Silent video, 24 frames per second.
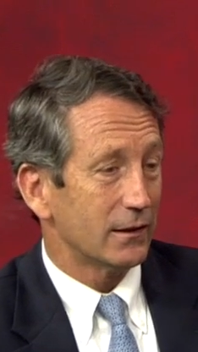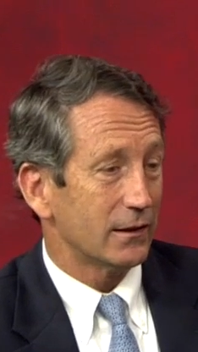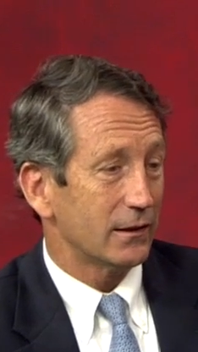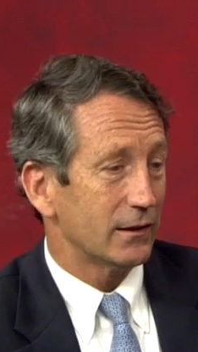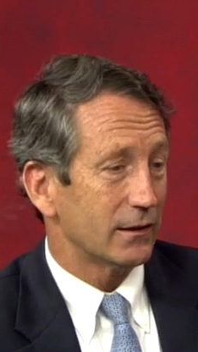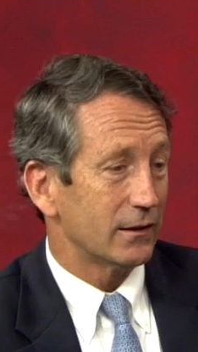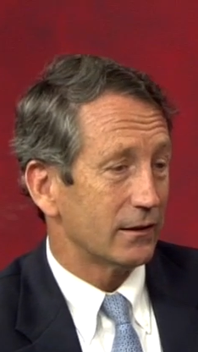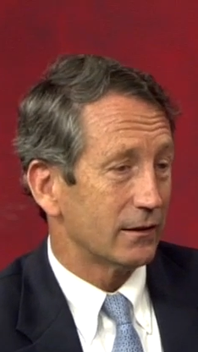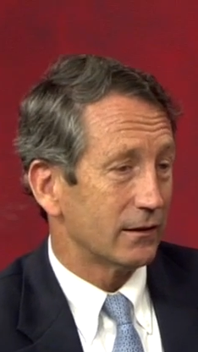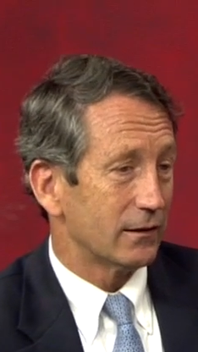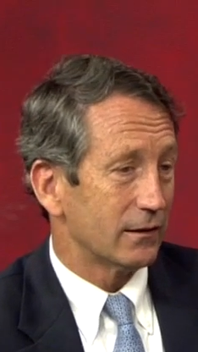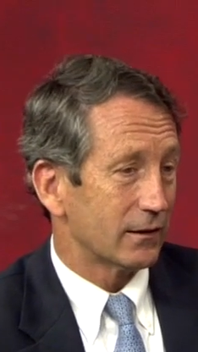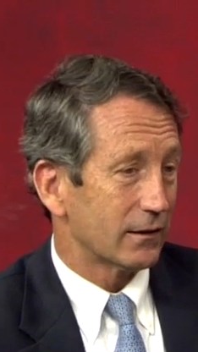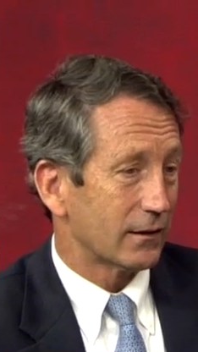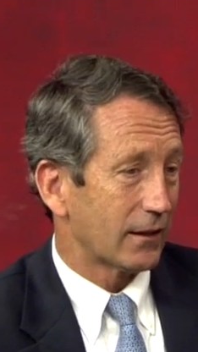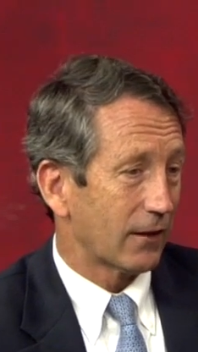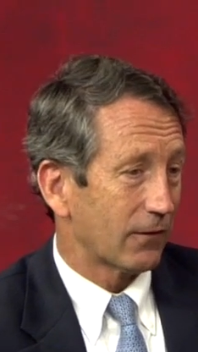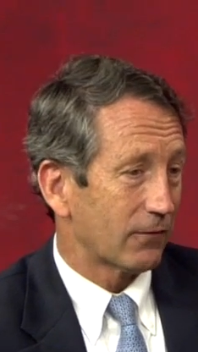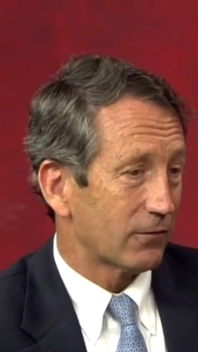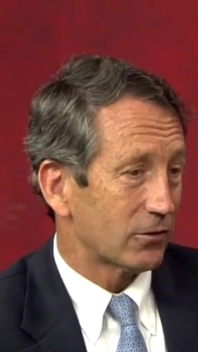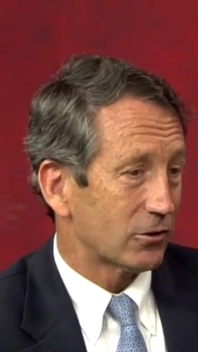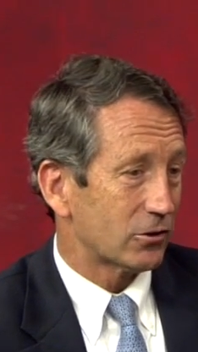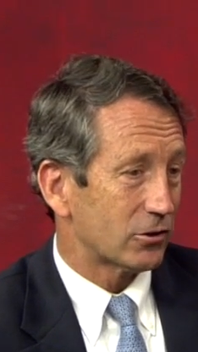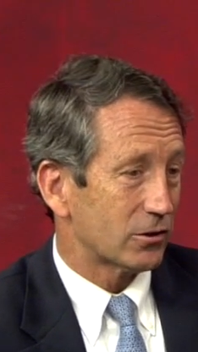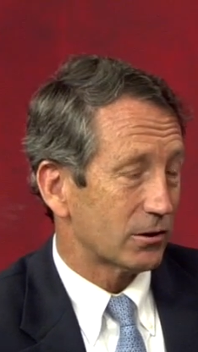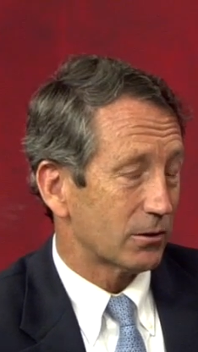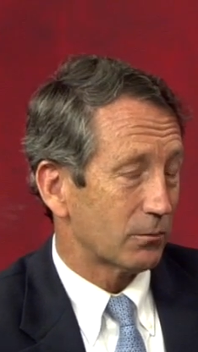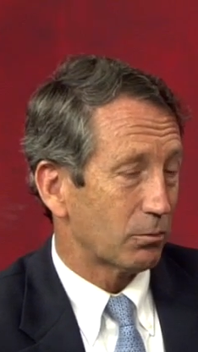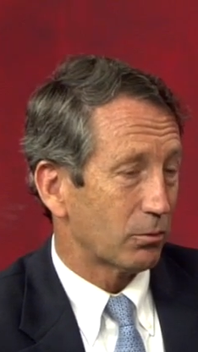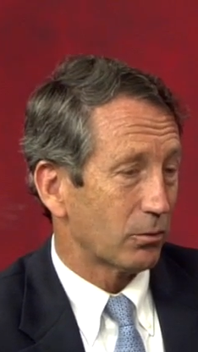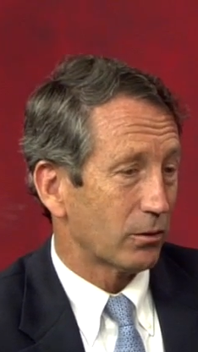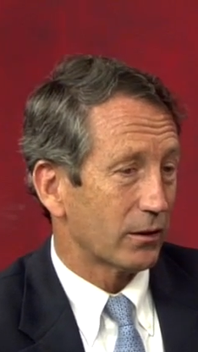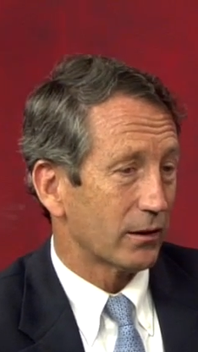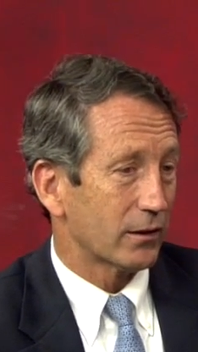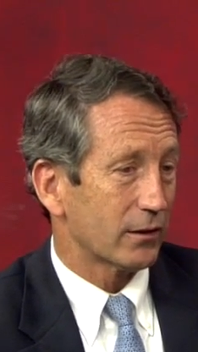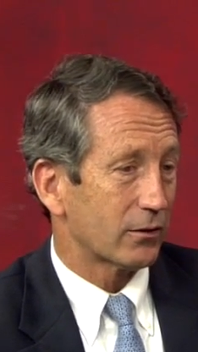in the governorship
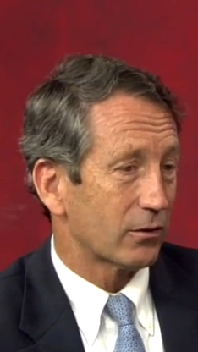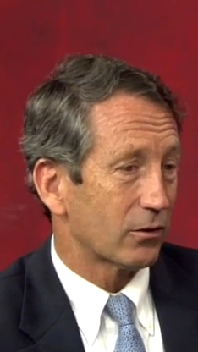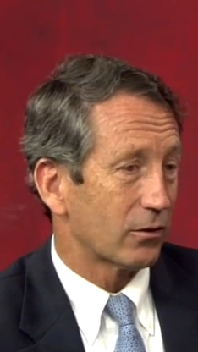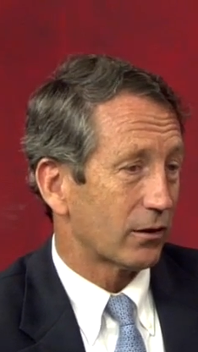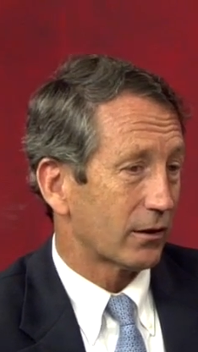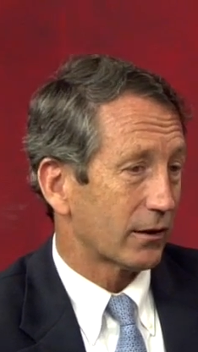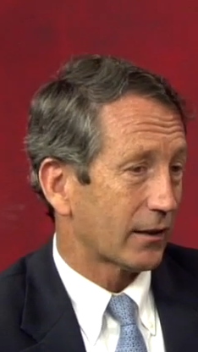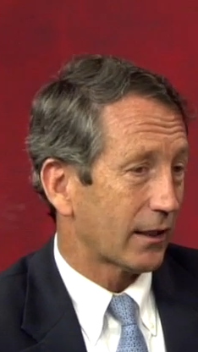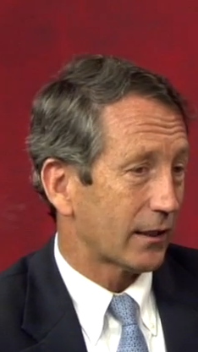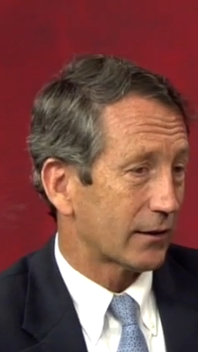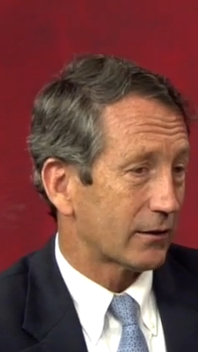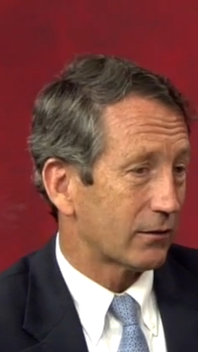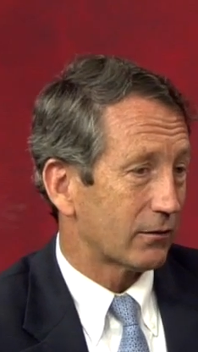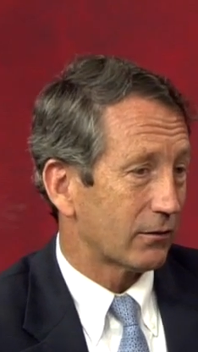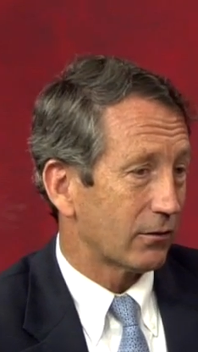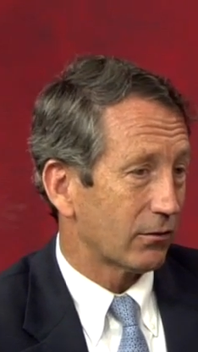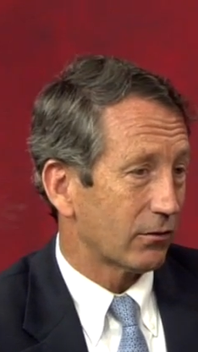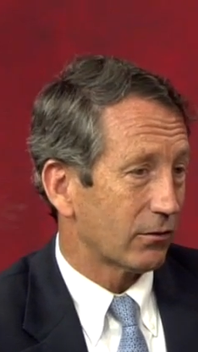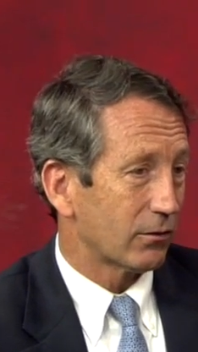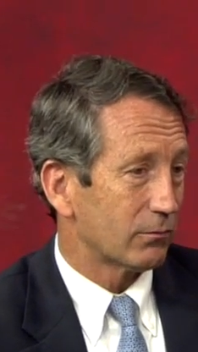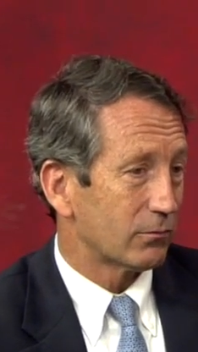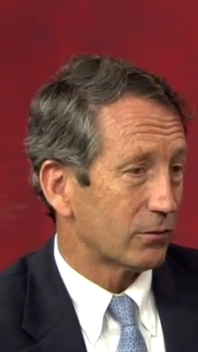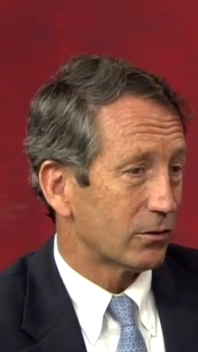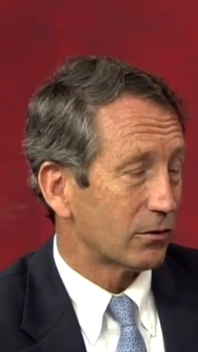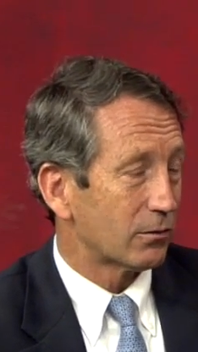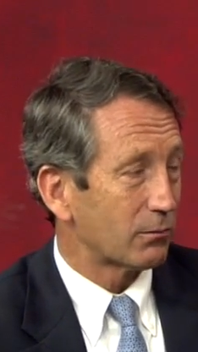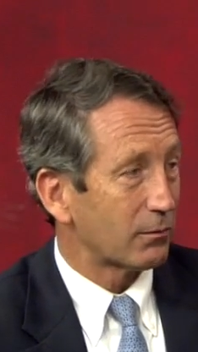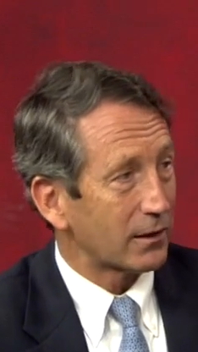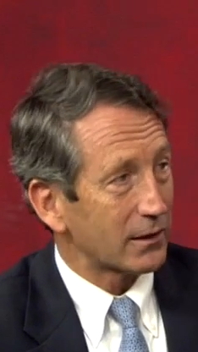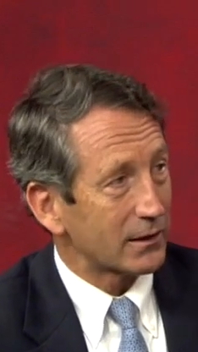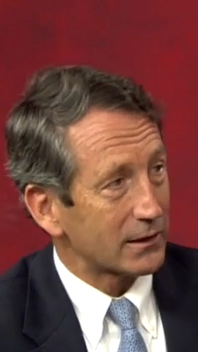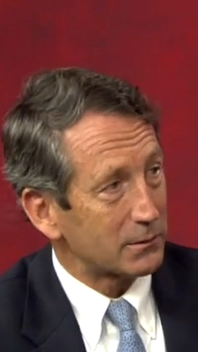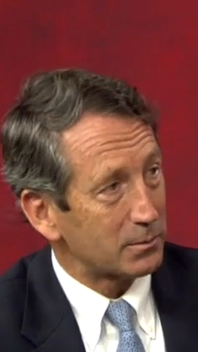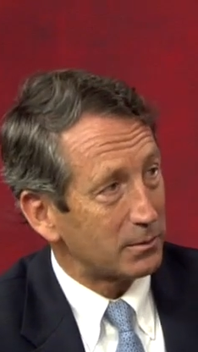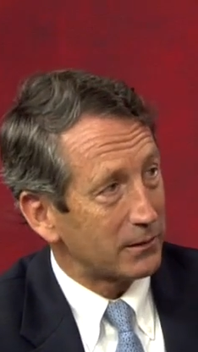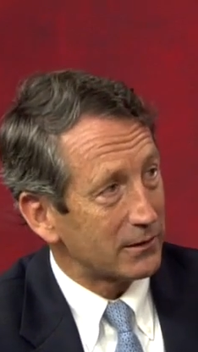with, or I got to know them during my
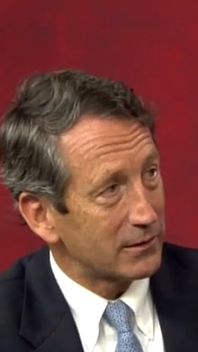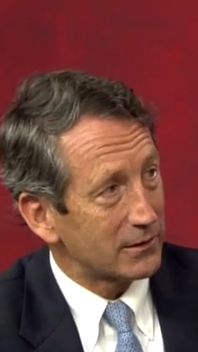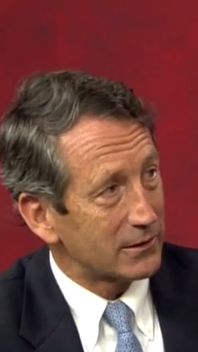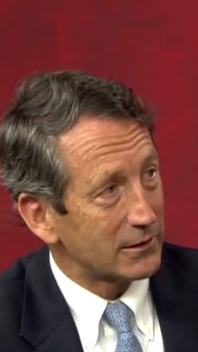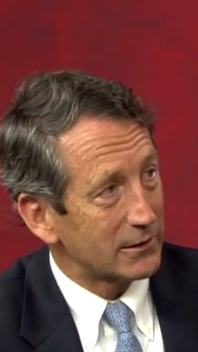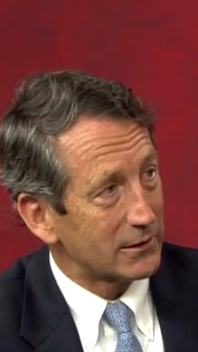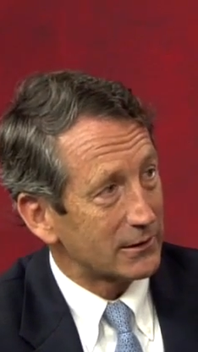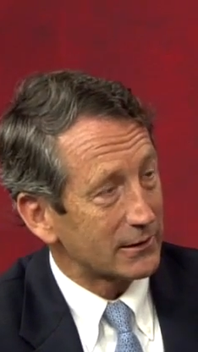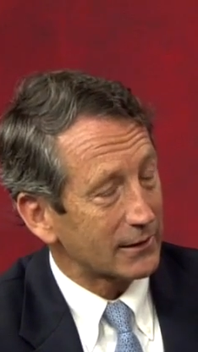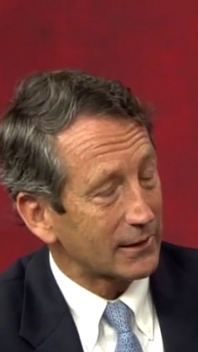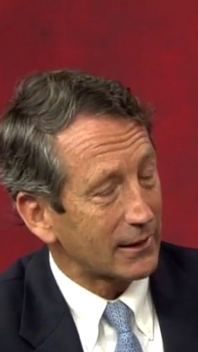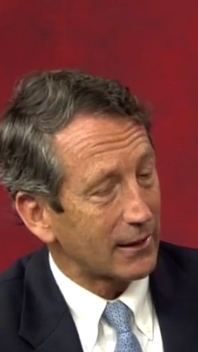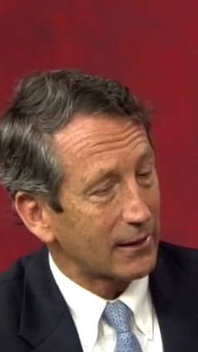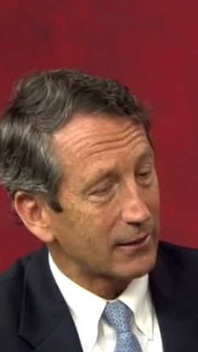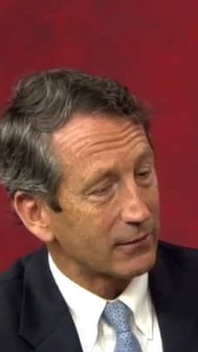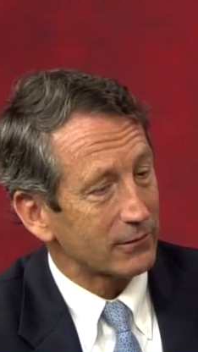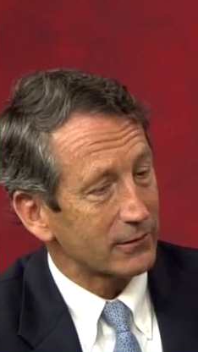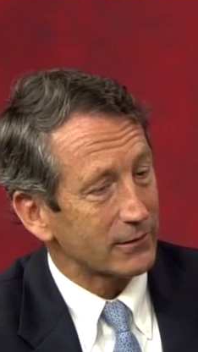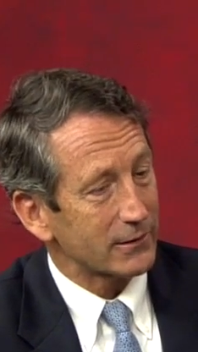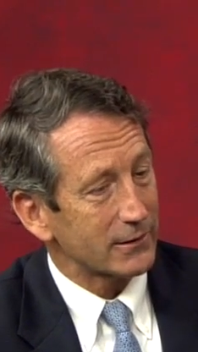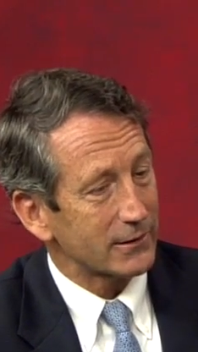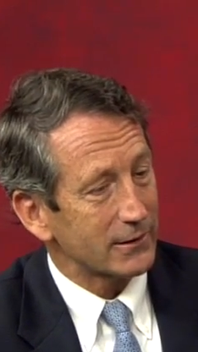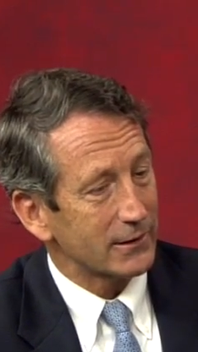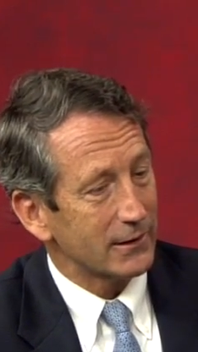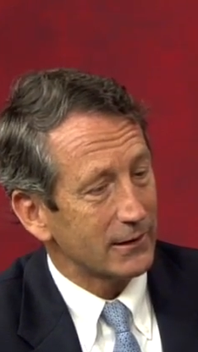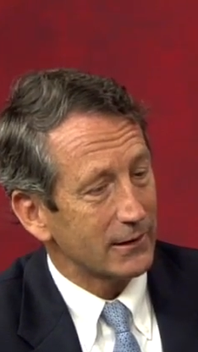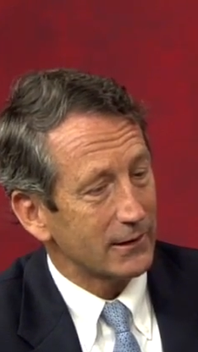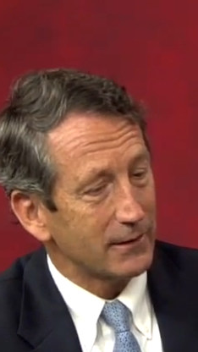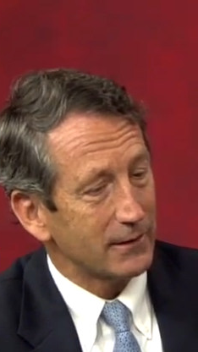experiences in Congress.